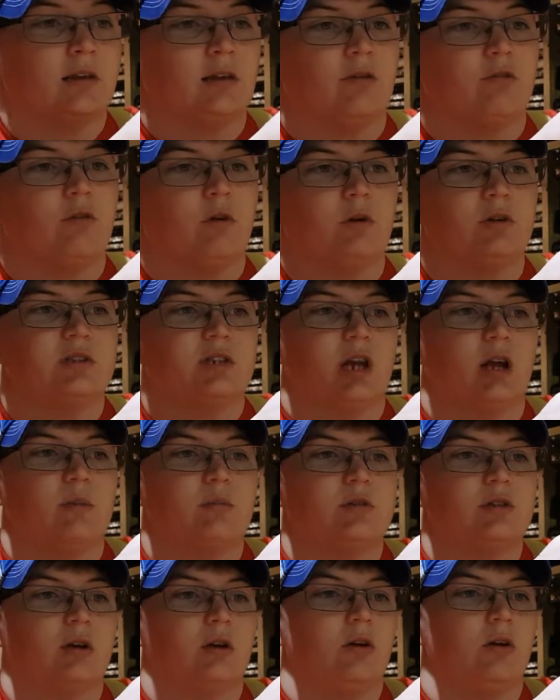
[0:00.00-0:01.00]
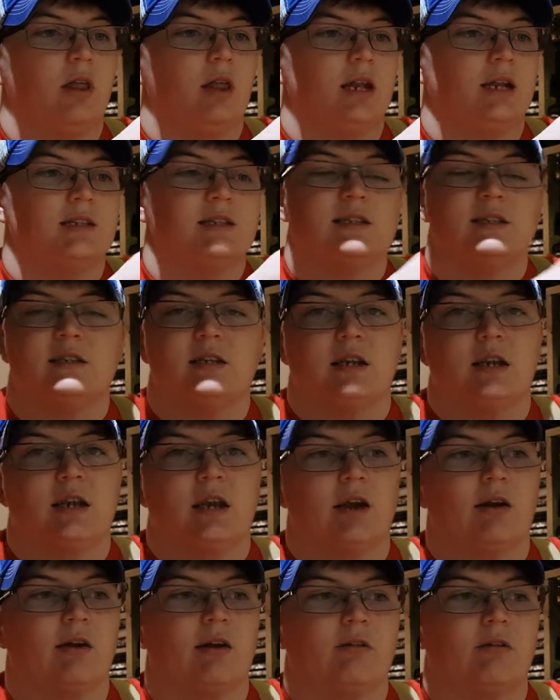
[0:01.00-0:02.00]
that folds up so that it's easy to
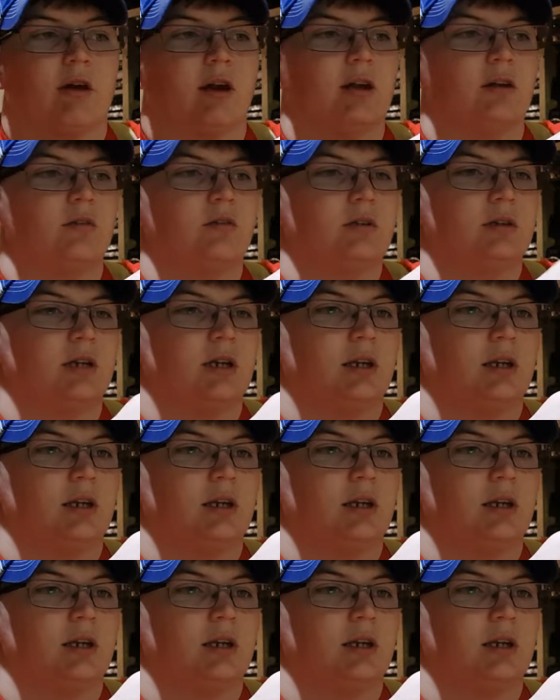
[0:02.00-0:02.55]
carry around.